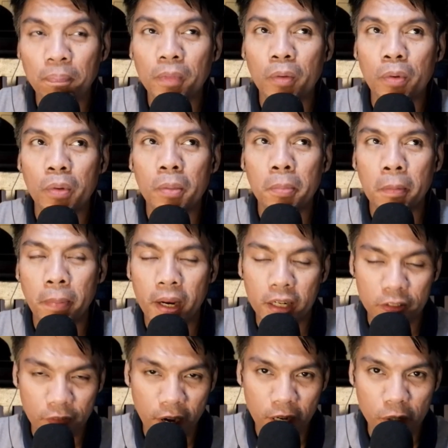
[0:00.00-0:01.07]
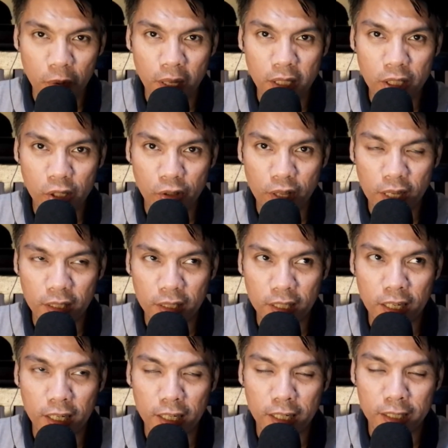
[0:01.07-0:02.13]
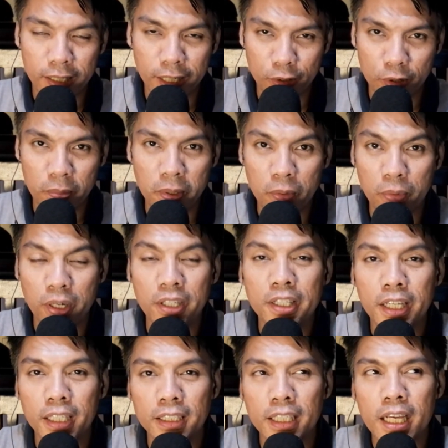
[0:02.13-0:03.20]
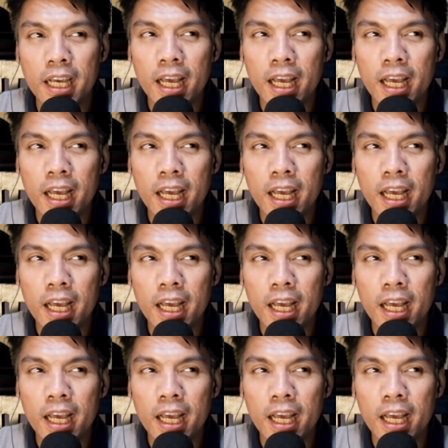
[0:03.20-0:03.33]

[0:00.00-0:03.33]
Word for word: We will prepare it very well so that uh, it will be worth it.